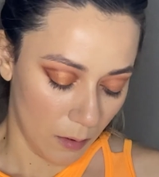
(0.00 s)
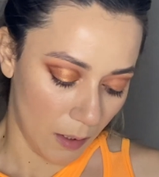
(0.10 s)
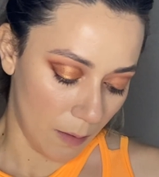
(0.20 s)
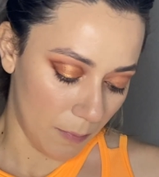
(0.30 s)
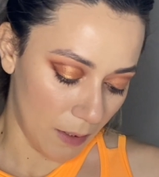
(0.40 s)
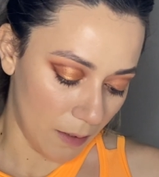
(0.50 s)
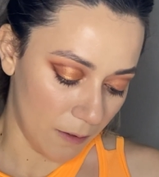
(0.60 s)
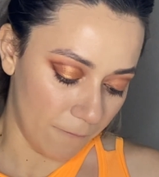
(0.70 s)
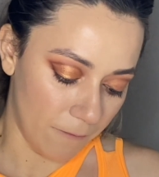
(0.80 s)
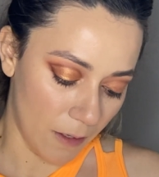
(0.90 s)
Okay, I'm gonna
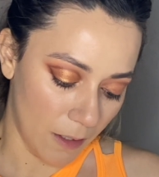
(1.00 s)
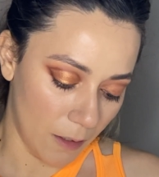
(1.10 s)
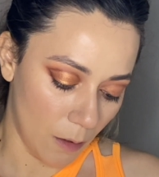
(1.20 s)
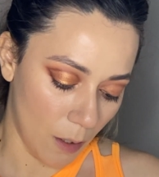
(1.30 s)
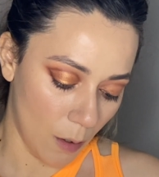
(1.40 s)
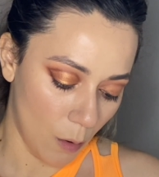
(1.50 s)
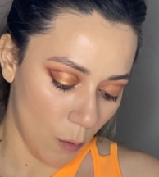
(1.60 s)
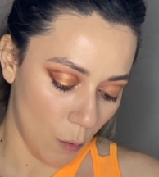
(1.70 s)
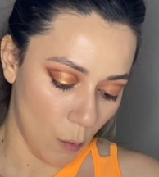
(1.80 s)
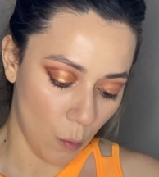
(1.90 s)
define
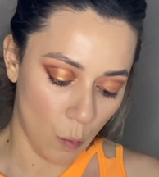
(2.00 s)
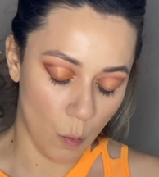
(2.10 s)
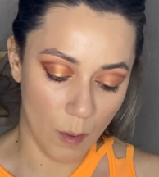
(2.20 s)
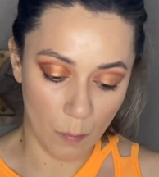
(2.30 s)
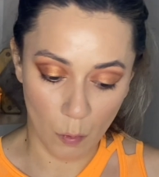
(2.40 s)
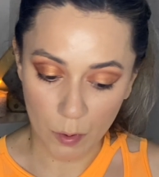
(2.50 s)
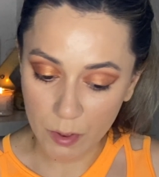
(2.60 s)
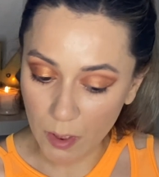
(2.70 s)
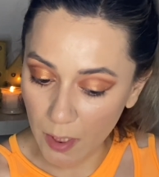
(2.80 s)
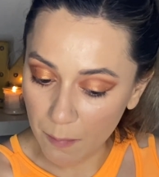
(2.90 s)
one more
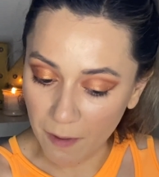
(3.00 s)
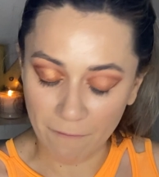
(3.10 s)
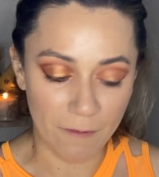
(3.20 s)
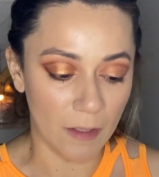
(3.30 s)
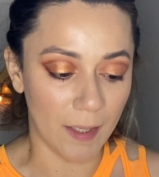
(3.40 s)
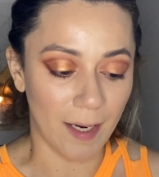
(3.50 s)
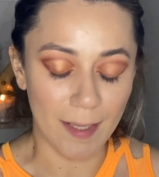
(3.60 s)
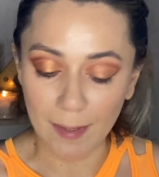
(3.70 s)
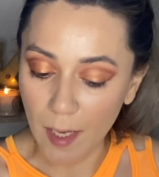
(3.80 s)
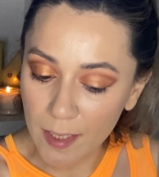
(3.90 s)
time. I feel like I
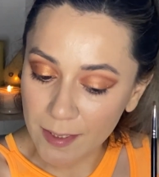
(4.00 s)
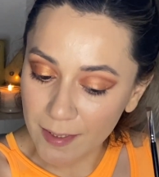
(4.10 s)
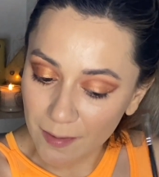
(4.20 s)
lost